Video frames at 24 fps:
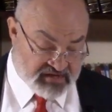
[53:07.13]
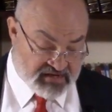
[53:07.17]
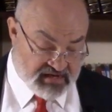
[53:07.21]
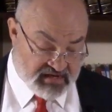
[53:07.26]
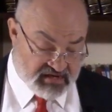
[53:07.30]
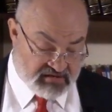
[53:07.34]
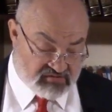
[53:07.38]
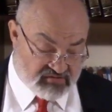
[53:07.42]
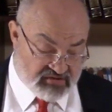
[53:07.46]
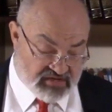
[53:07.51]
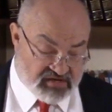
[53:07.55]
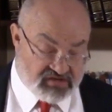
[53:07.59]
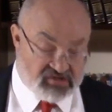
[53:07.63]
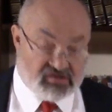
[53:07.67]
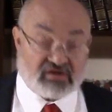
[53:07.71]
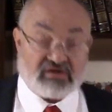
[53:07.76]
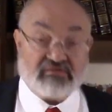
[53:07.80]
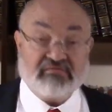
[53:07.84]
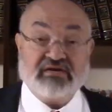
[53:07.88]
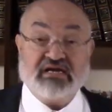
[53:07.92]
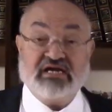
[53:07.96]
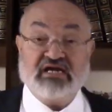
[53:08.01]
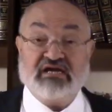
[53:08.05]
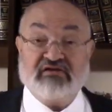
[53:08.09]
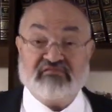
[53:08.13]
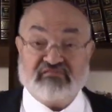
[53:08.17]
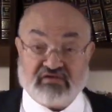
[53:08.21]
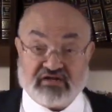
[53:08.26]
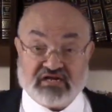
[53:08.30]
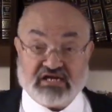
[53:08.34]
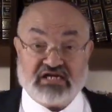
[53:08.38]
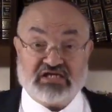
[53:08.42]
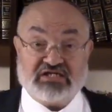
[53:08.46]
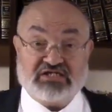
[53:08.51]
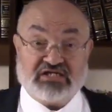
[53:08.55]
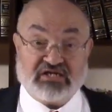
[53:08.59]
as we consider medieval
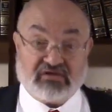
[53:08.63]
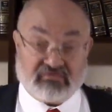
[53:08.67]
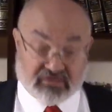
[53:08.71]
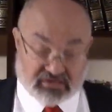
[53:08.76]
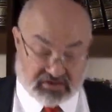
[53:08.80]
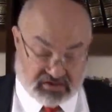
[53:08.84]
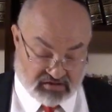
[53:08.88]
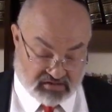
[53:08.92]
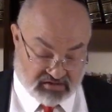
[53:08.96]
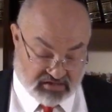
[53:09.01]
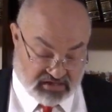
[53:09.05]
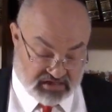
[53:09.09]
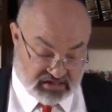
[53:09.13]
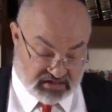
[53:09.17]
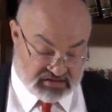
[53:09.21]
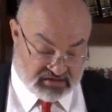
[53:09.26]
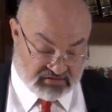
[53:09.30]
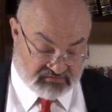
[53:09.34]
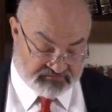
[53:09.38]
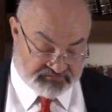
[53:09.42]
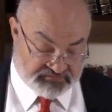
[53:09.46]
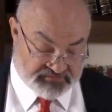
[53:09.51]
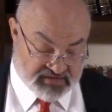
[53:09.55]
Yiddish, the original Yiddish,